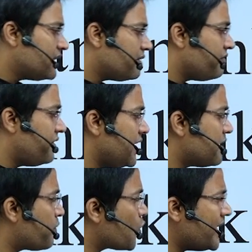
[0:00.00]
We are
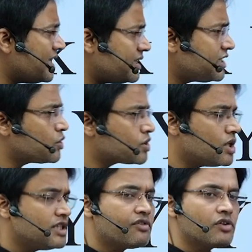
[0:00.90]
providing this Sociology
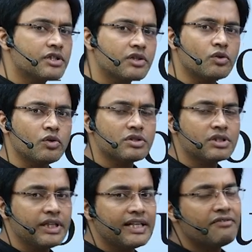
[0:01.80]
Foundation course
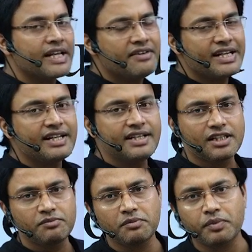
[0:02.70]
in a very, very
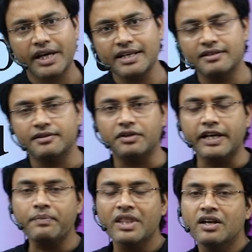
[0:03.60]
reasonable price. Okay,
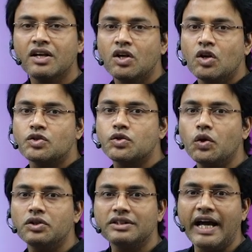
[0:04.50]
so
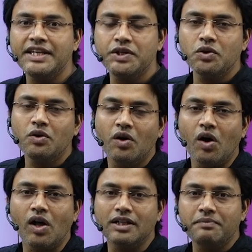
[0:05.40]
thank you.
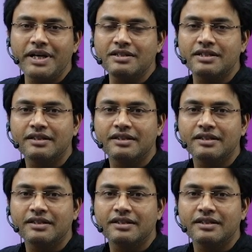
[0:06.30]
All the best.